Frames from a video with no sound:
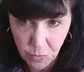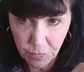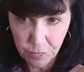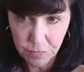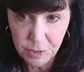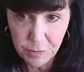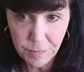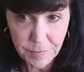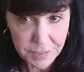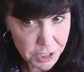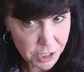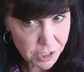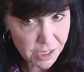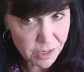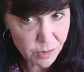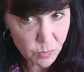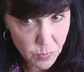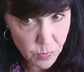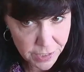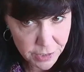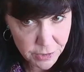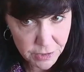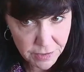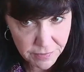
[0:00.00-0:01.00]
especially in
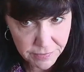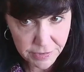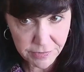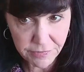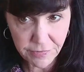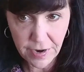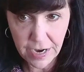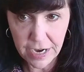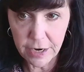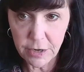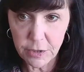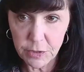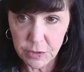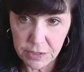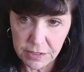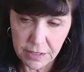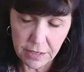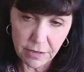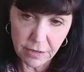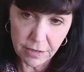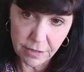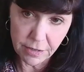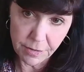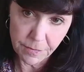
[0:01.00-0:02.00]
wind driven fires,
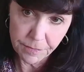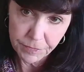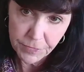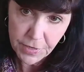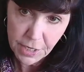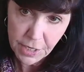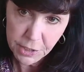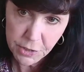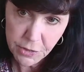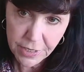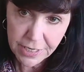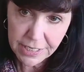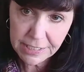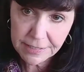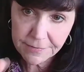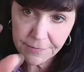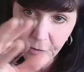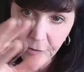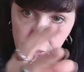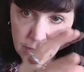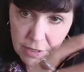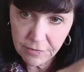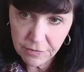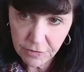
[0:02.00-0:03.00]
that are
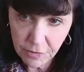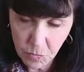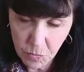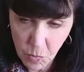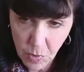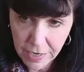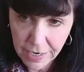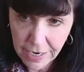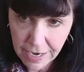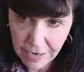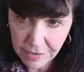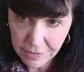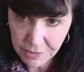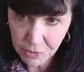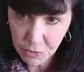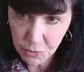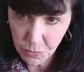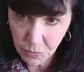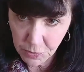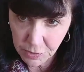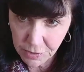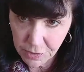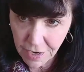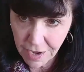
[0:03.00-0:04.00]
transferring from one house
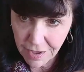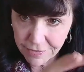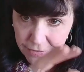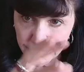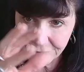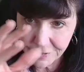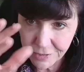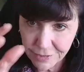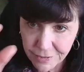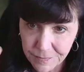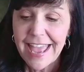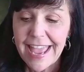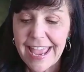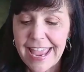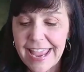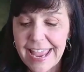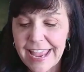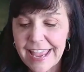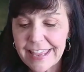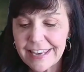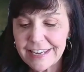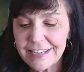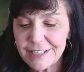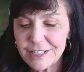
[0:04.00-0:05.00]
to another.
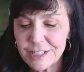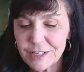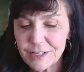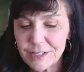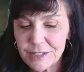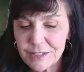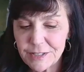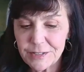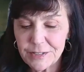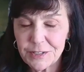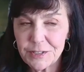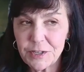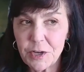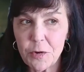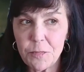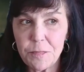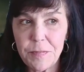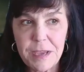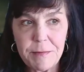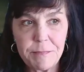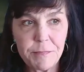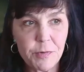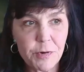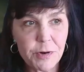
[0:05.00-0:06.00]
And so
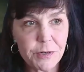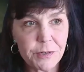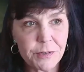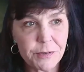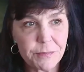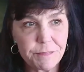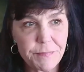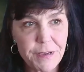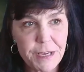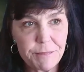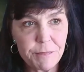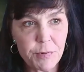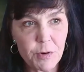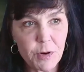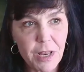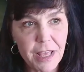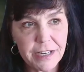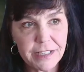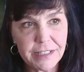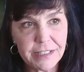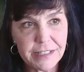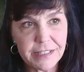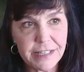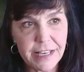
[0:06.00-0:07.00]
people
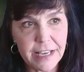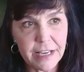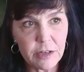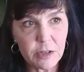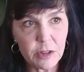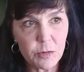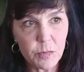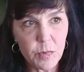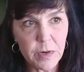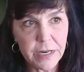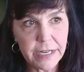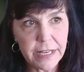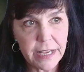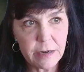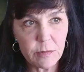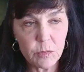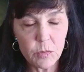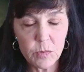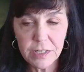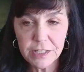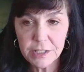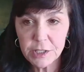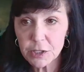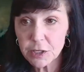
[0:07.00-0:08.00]
like to say on the one hand,
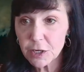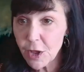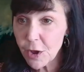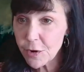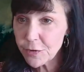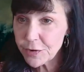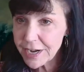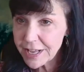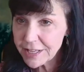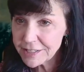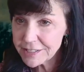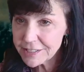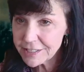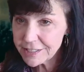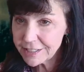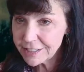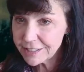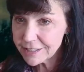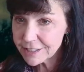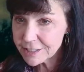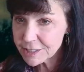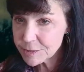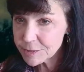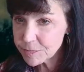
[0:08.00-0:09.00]
well, it's low density
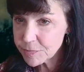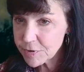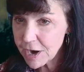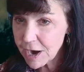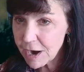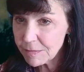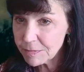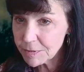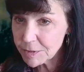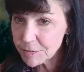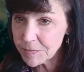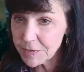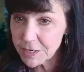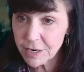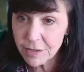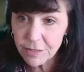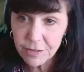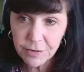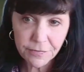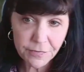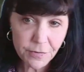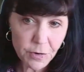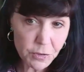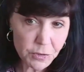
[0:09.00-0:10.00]
that's a problem, and
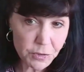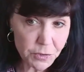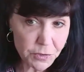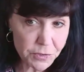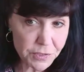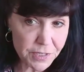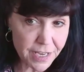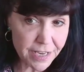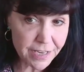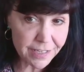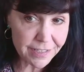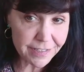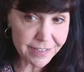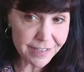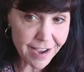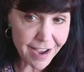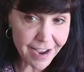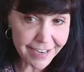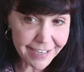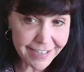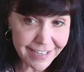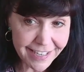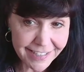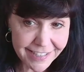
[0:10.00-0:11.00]
other folks are saying it's
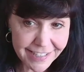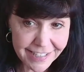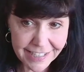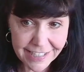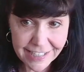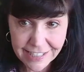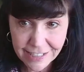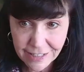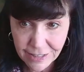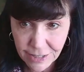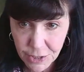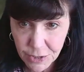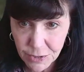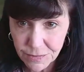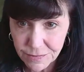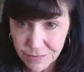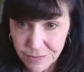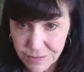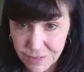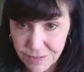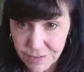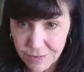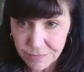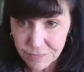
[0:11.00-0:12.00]
high density. And the
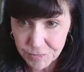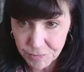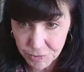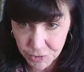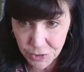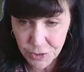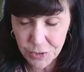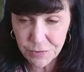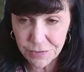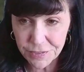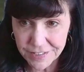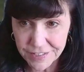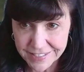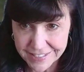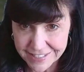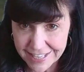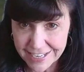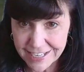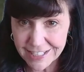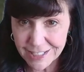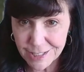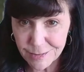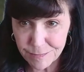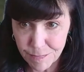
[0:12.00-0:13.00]
truth is
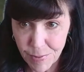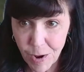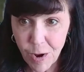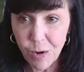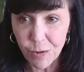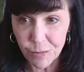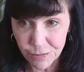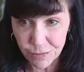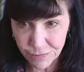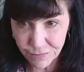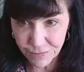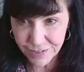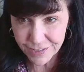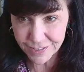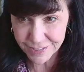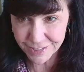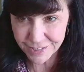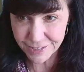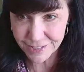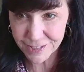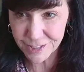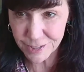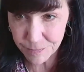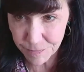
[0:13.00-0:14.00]
that it's both. It
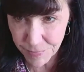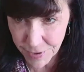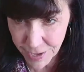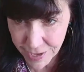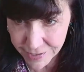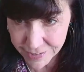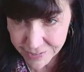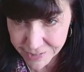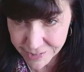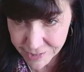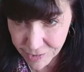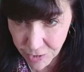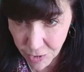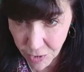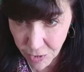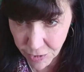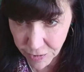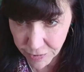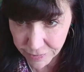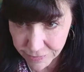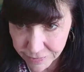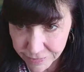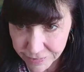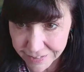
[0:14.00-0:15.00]
just depends
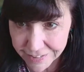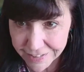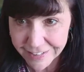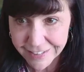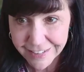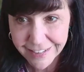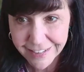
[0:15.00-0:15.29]
on